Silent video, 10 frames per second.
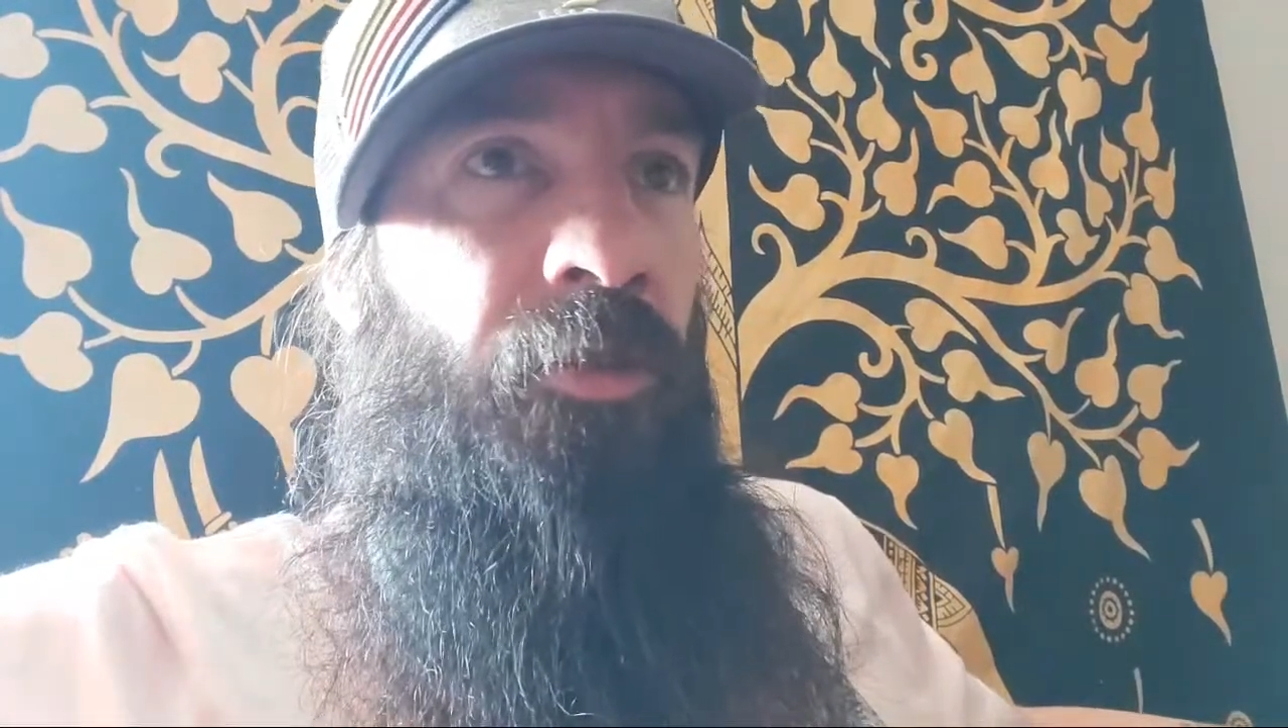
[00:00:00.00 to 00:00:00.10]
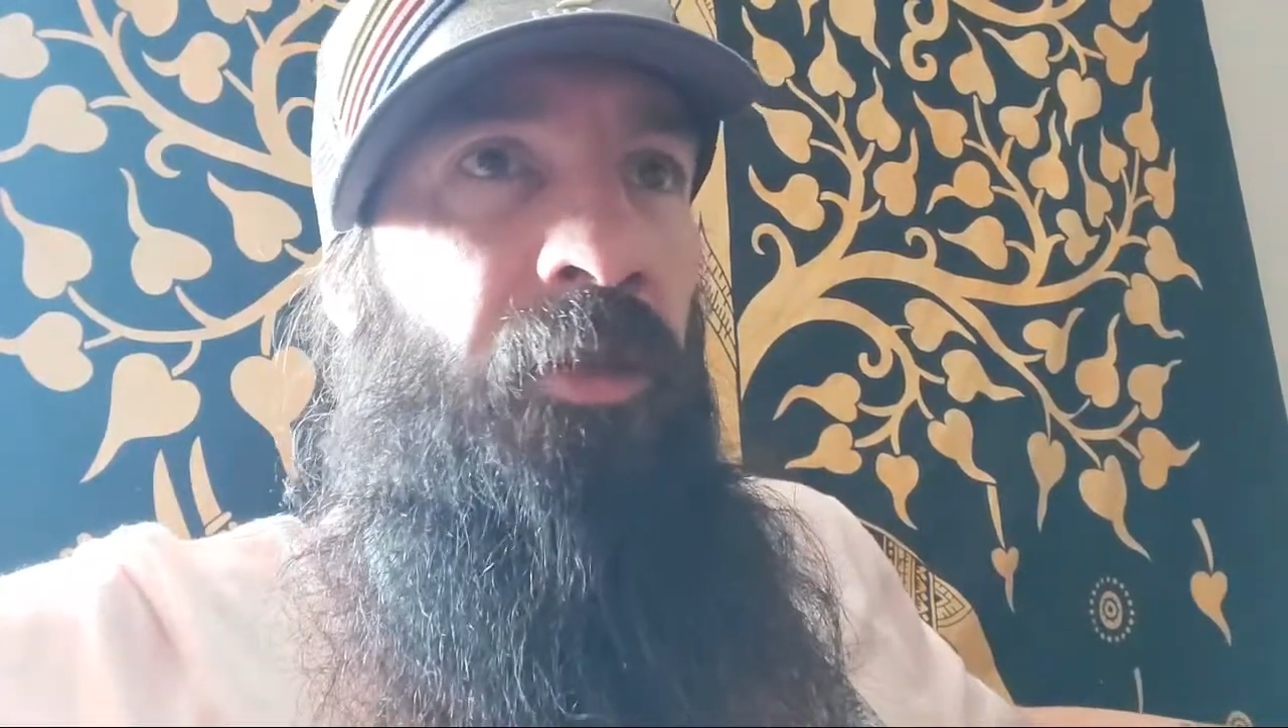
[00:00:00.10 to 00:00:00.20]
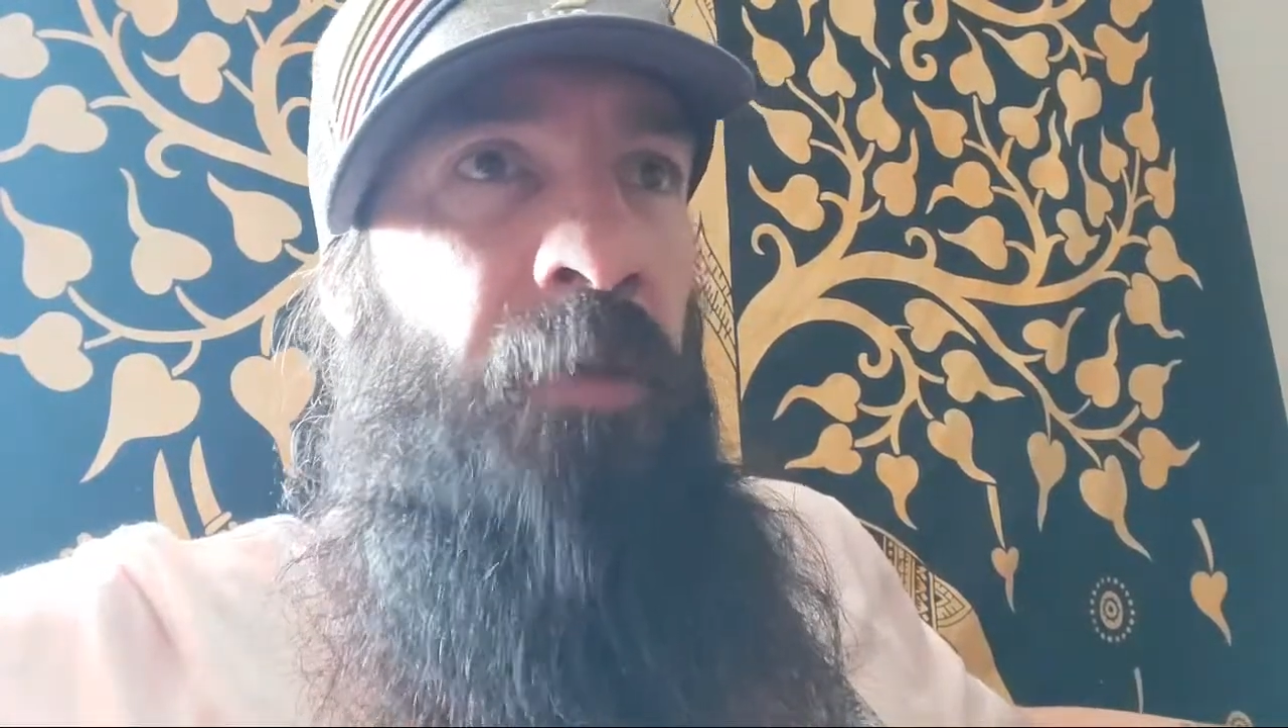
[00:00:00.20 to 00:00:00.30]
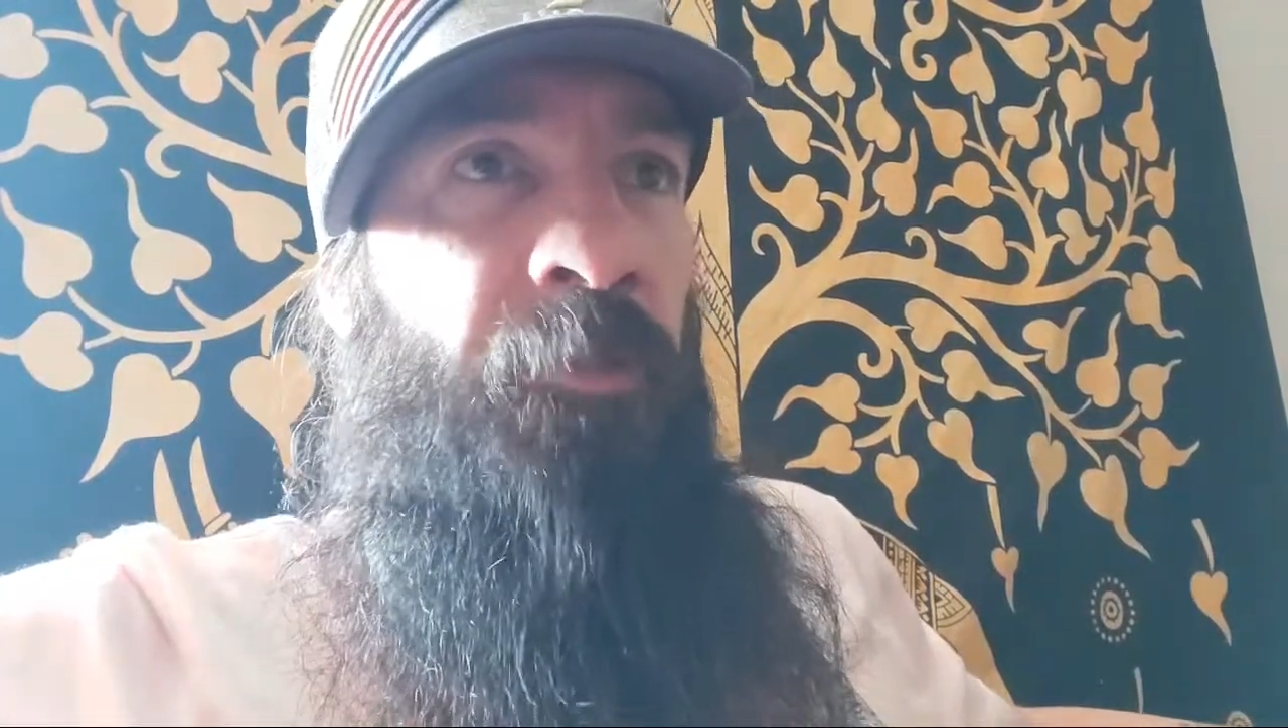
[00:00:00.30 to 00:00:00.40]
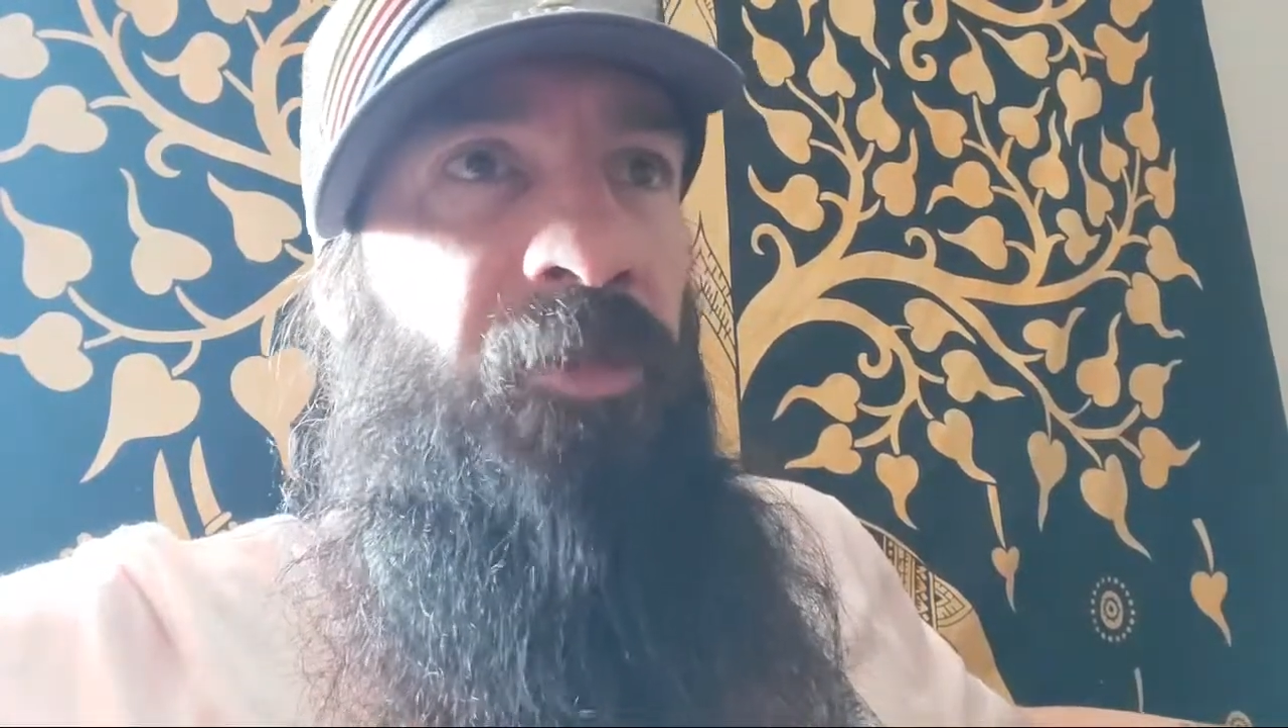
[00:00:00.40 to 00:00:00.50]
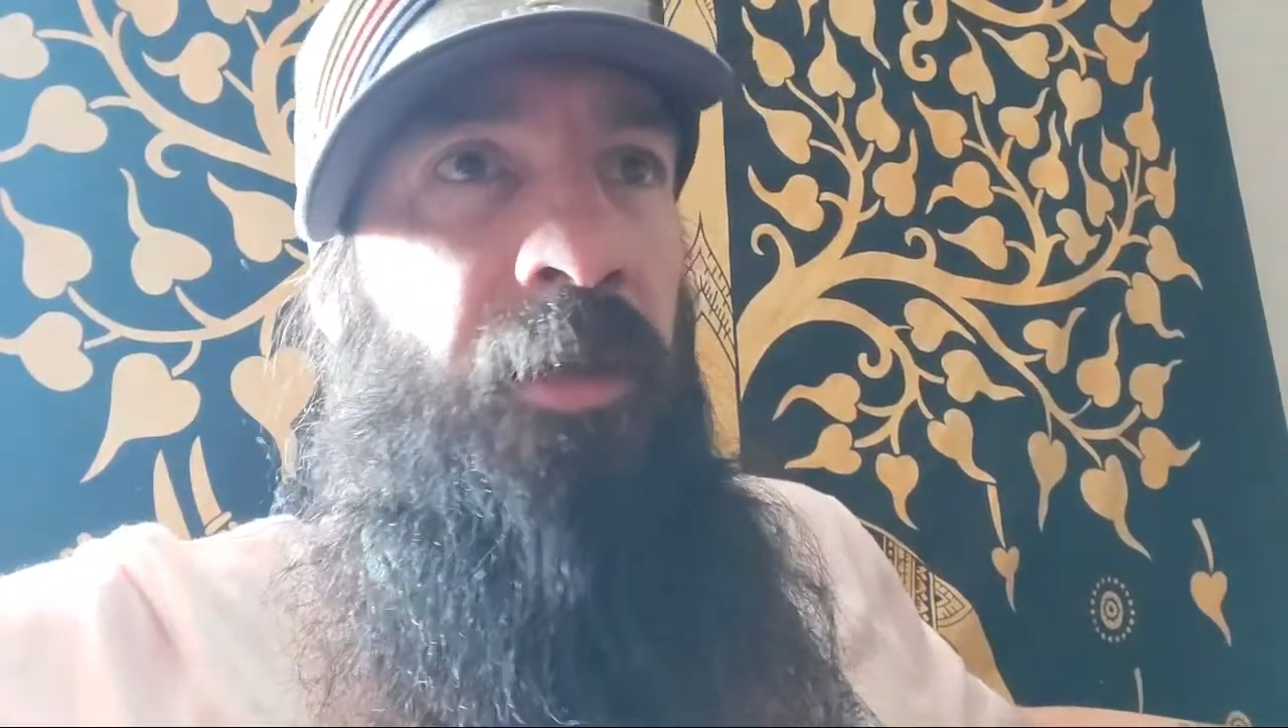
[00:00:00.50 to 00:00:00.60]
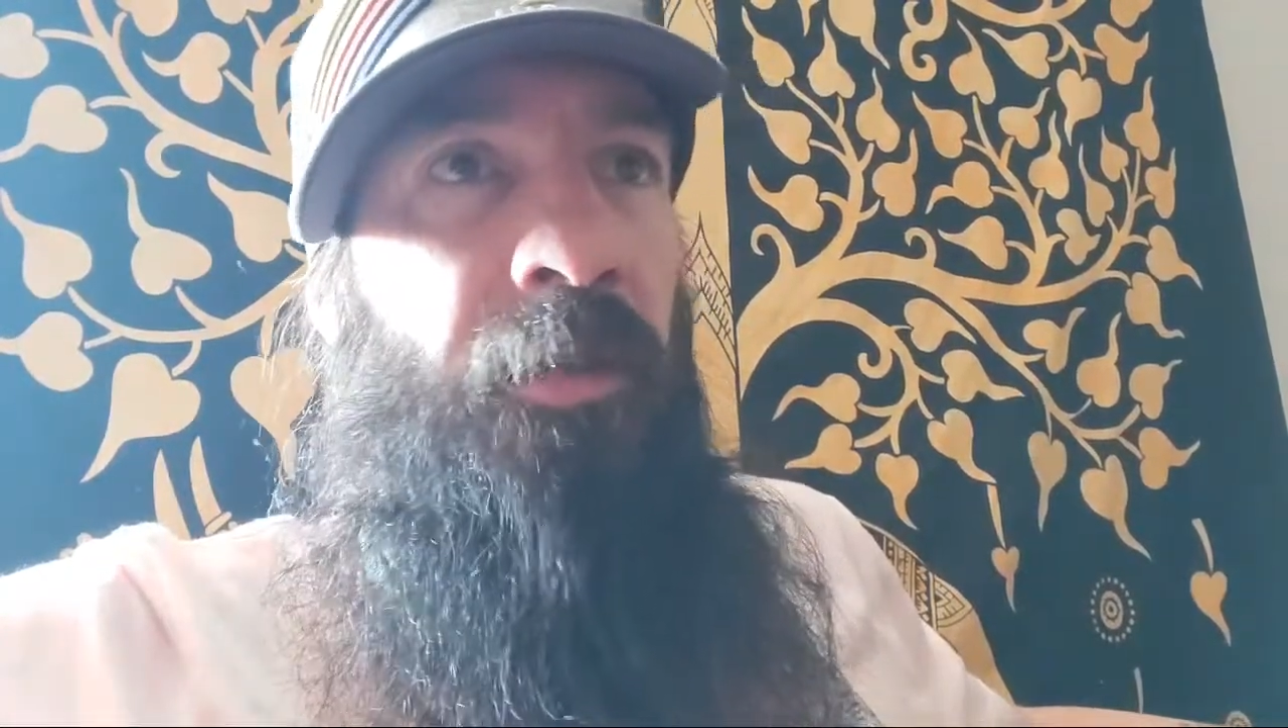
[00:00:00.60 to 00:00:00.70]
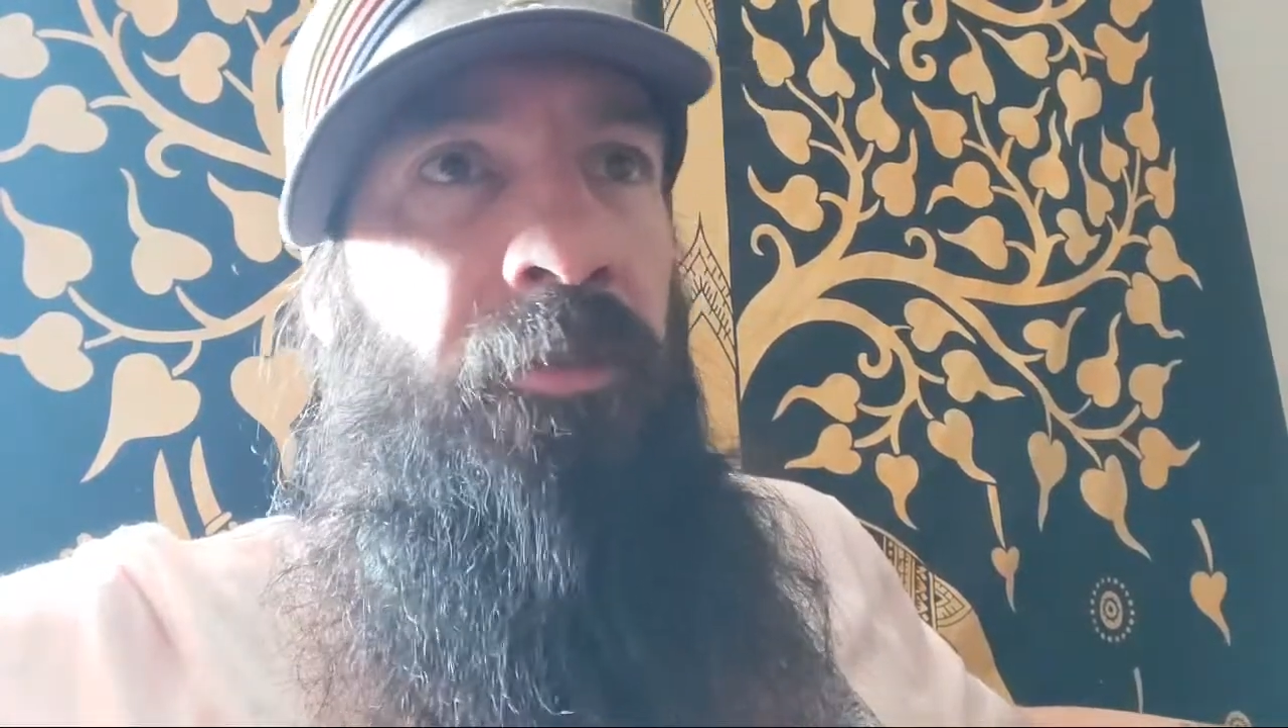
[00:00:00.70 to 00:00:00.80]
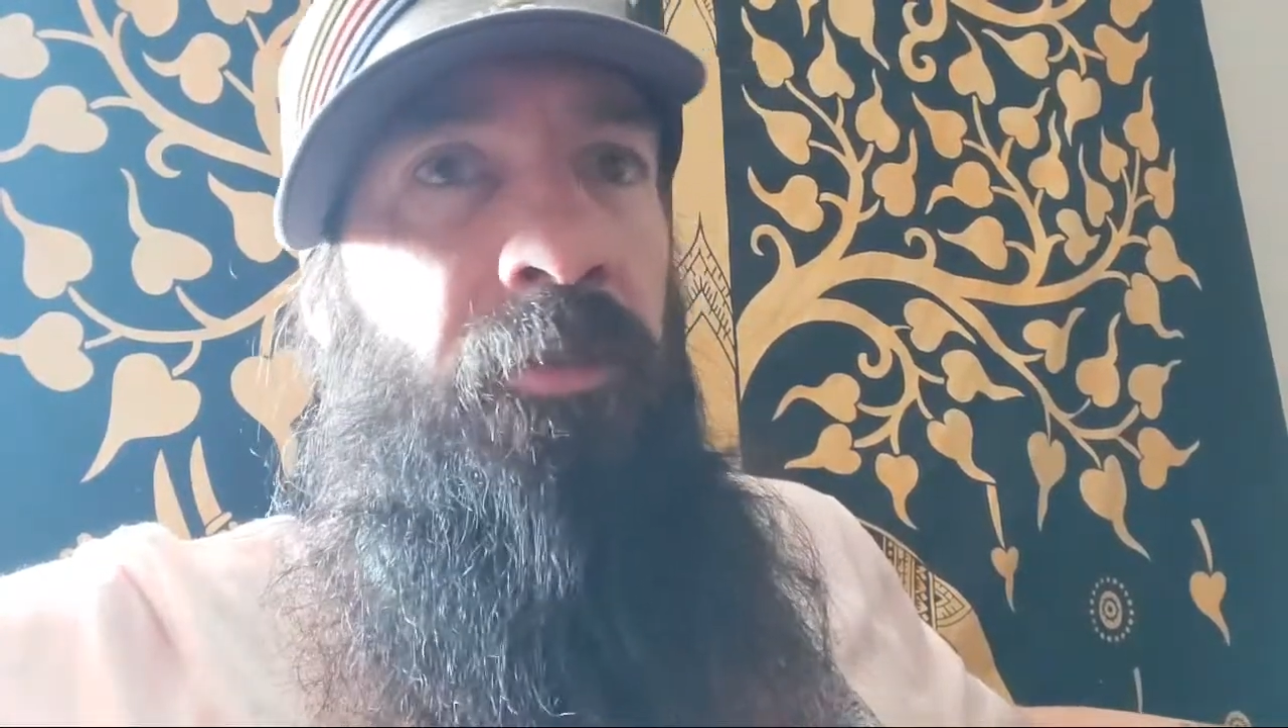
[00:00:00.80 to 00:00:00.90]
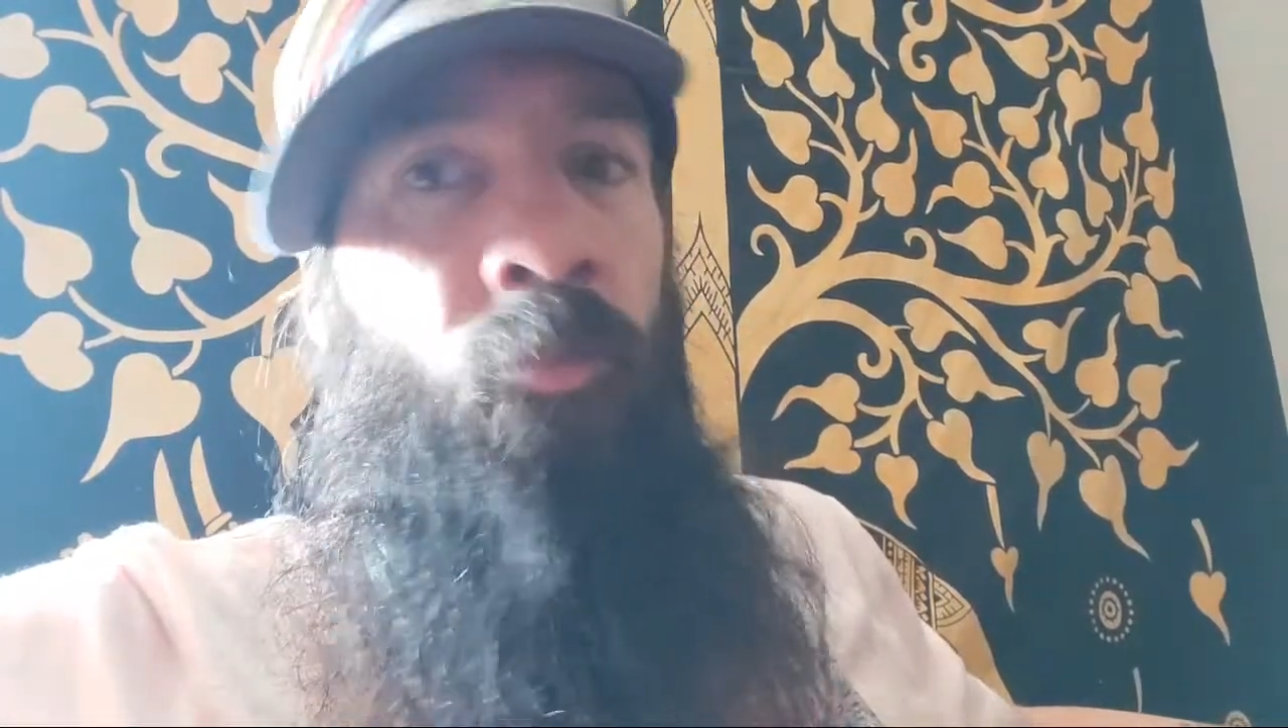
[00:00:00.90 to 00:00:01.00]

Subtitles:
a domicile to